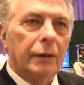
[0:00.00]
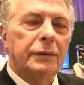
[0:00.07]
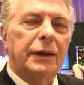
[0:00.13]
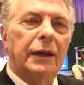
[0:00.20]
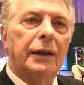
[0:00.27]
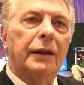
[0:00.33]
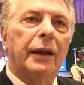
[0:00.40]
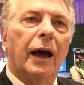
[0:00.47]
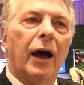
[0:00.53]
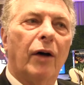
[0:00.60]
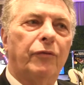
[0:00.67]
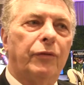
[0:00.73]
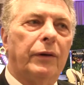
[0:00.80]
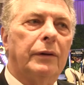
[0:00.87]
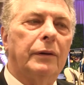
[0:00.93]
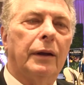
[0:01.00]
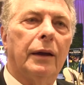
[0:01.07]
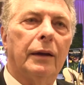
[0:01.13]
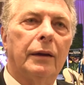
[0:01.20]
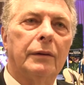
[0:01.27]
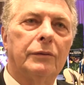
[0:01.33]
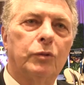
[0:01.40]
10 and a half
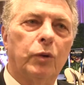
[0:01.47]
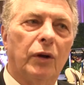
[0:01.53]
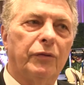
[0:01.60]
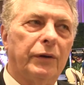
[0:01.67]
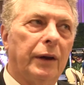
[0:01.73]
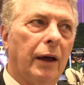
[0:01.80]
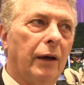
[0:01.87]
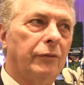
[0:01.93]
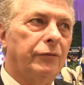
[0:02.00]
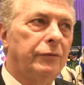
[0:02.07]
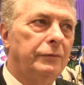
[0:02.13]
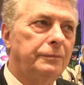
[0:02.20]
and 12 and a half.